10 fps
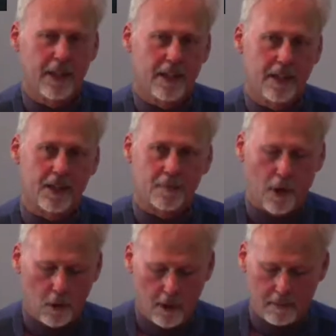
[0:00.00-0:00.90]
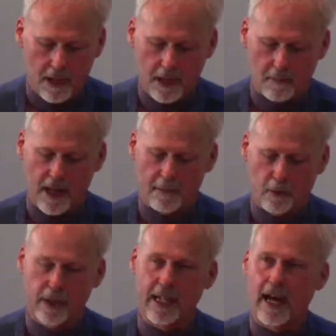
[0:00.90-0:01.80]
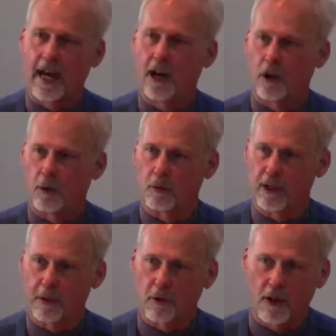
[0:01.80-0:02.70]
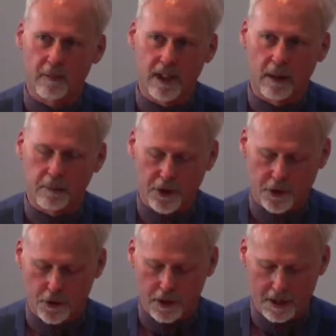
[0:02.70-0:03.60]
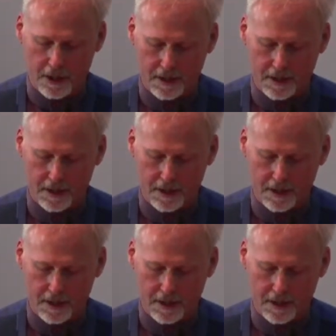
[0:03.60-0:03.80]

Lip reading: This poem by Marie Howe really brought me up short.